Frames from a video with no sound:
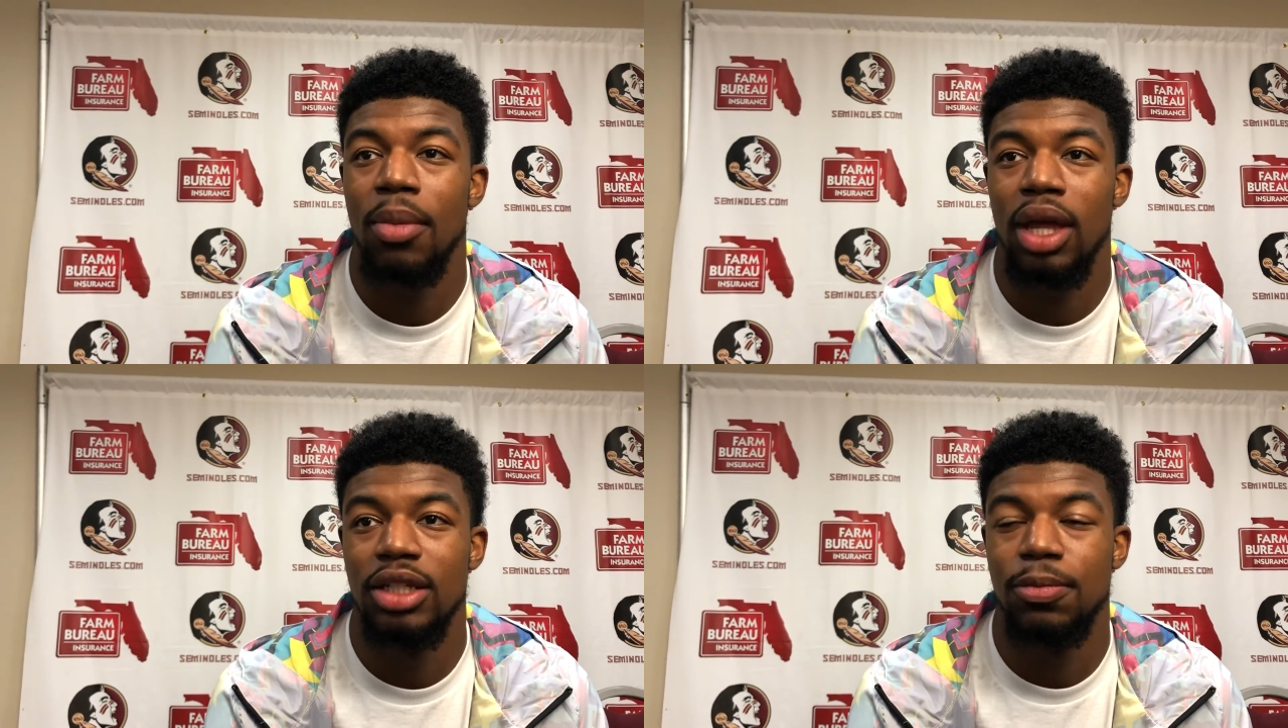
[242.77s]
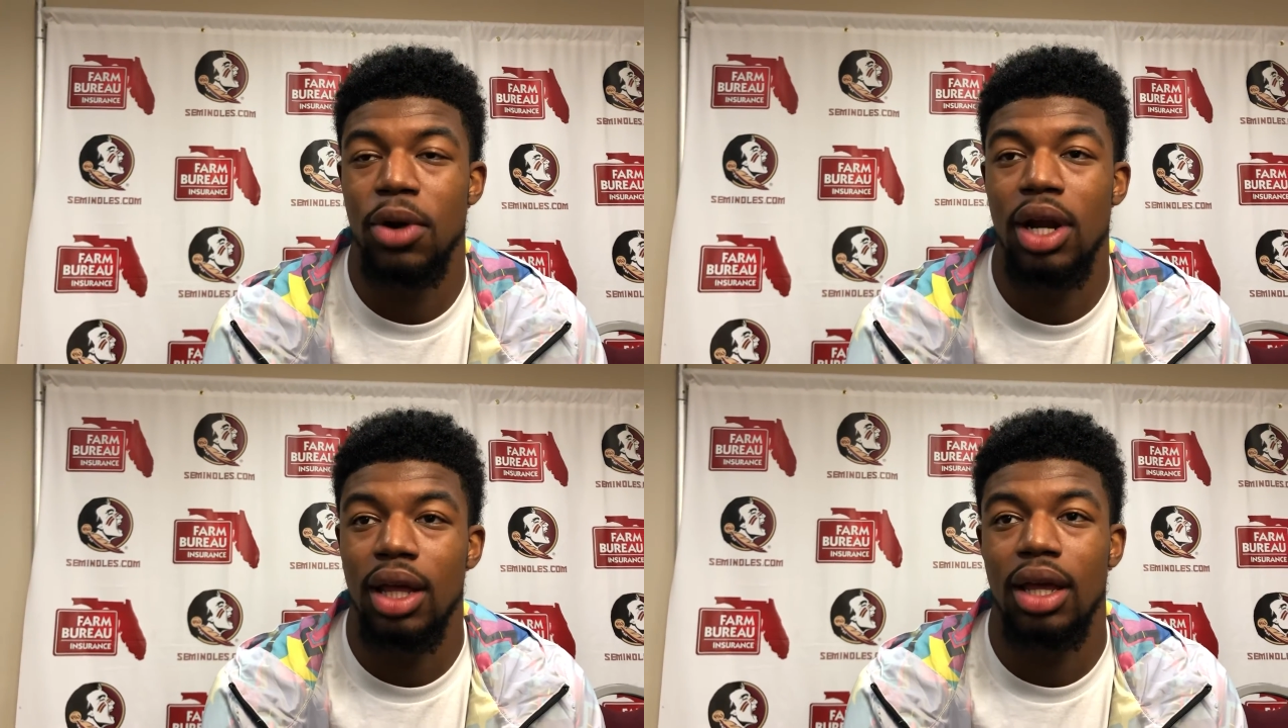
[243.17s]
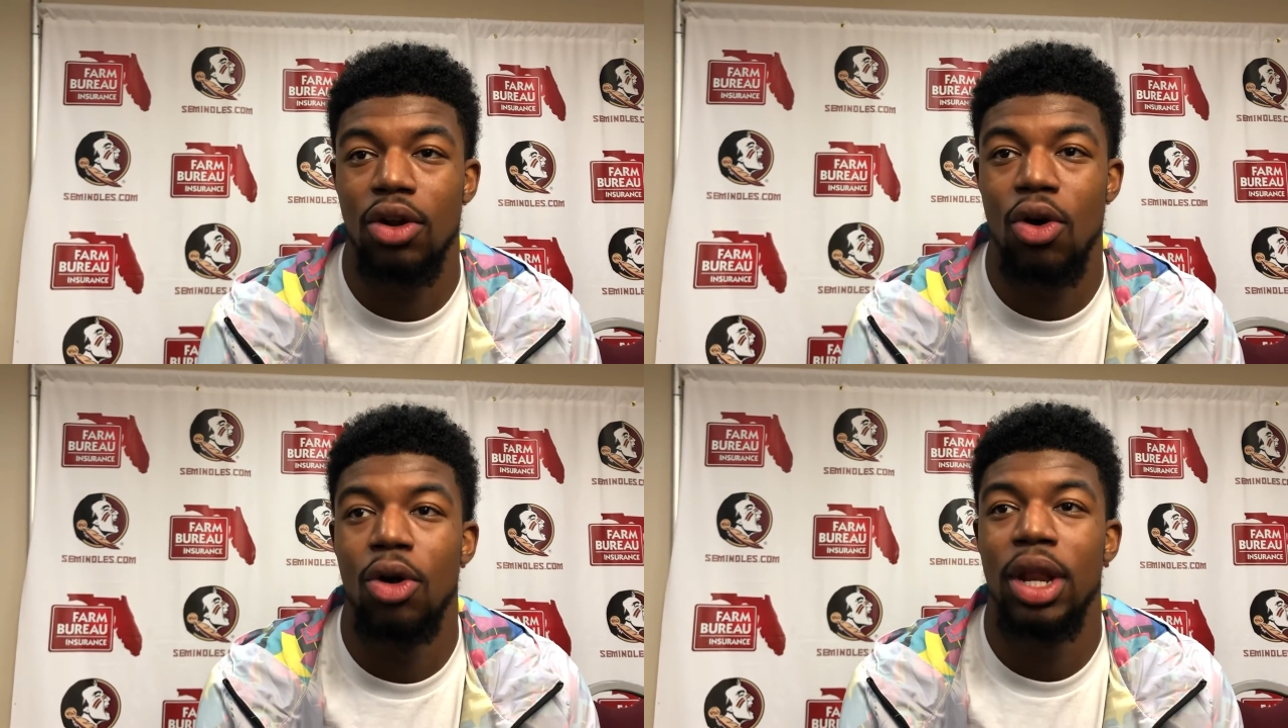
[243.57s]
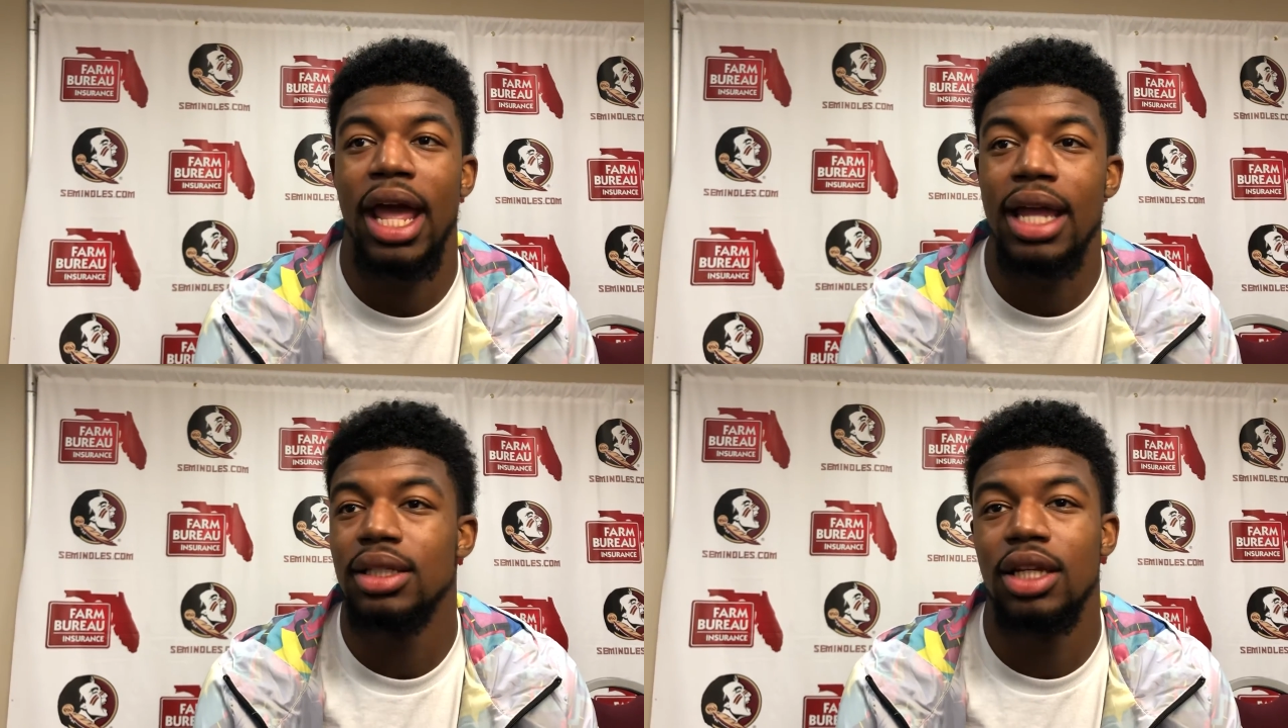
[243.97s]
is predicated on
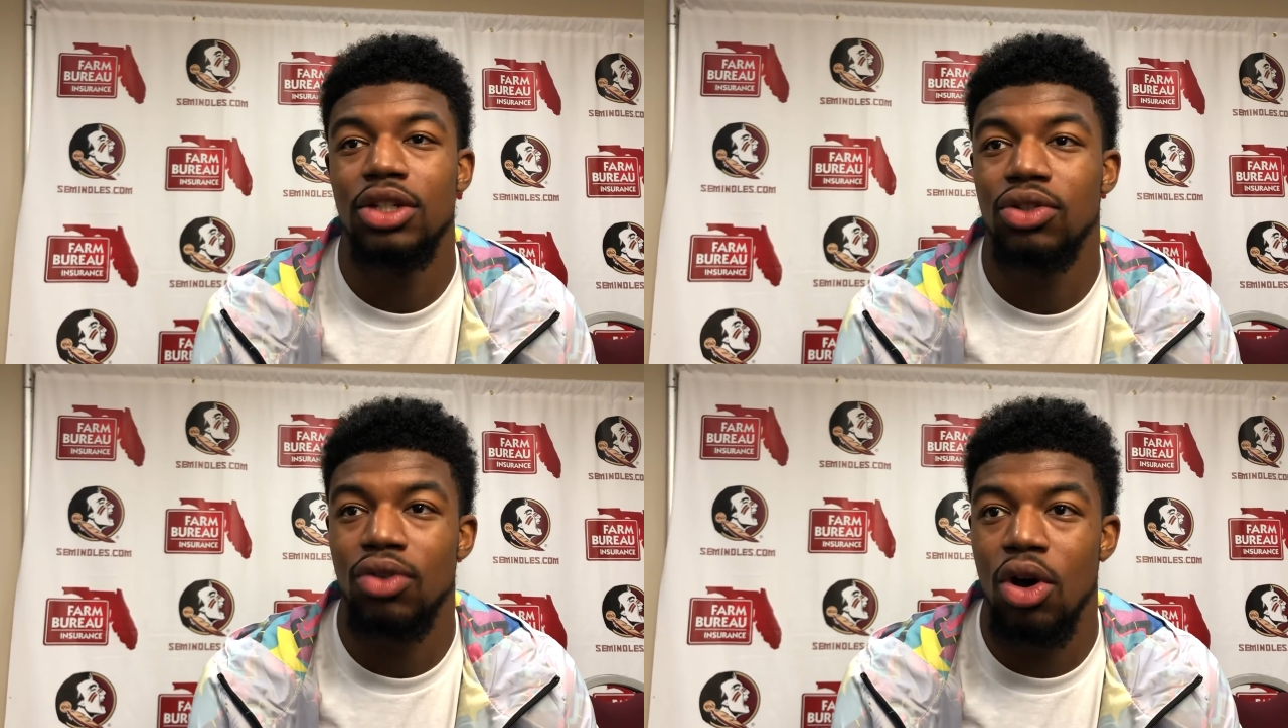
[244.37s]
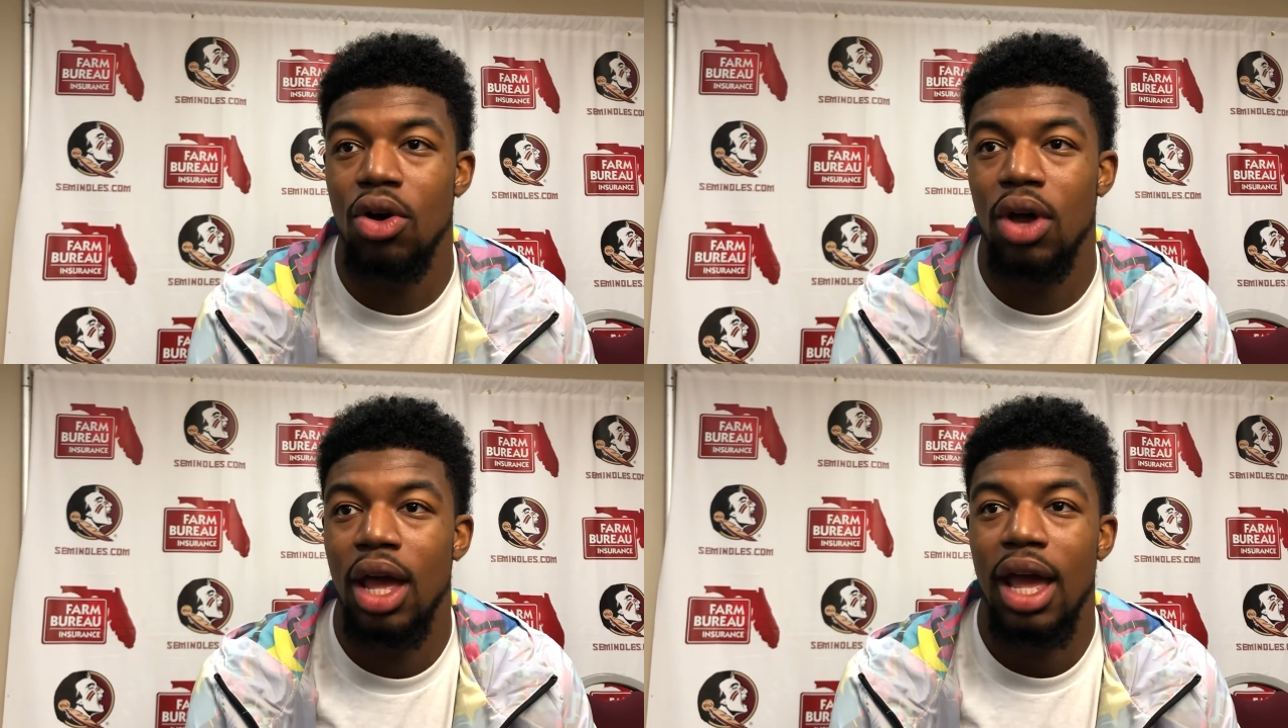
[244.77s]
18 strong.